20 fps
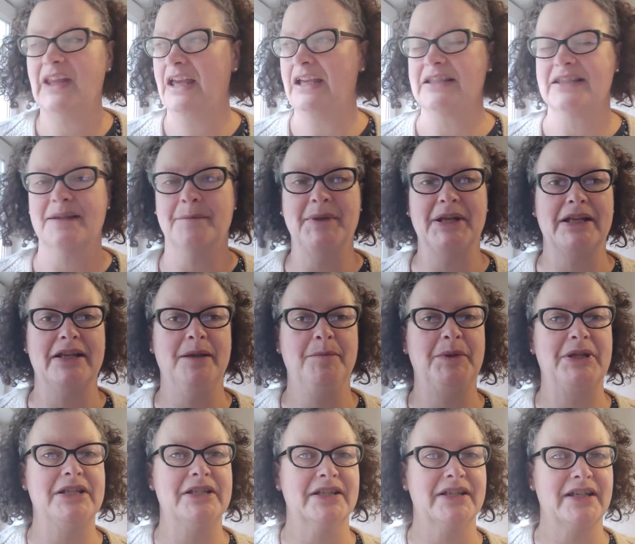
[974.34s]
It's a bit
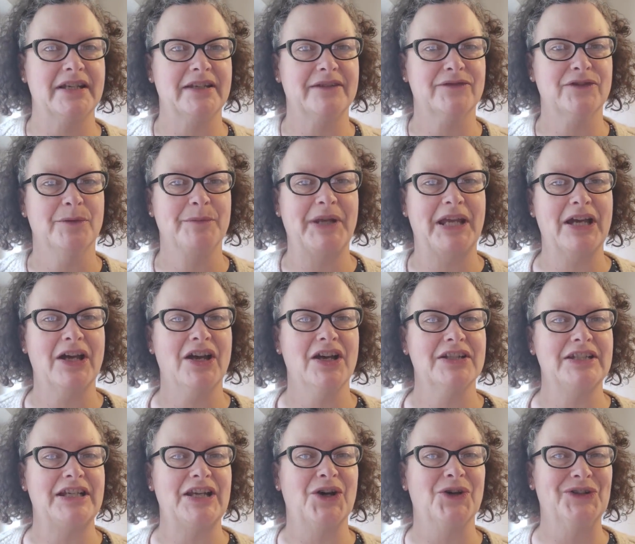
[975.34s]
nippy today, I've got my
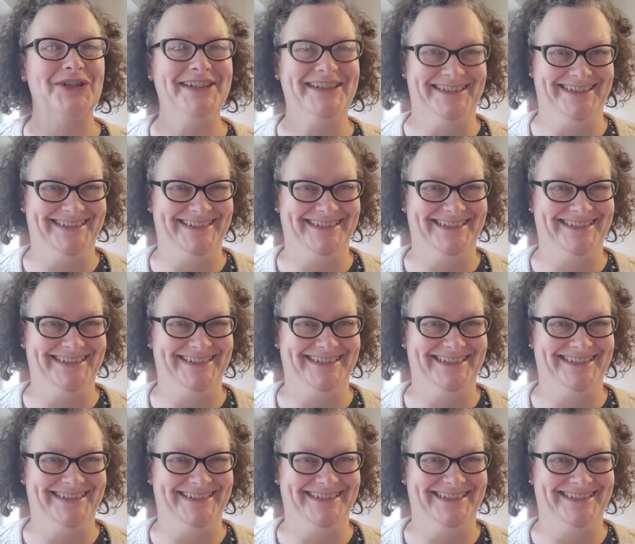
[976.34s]
cardi on.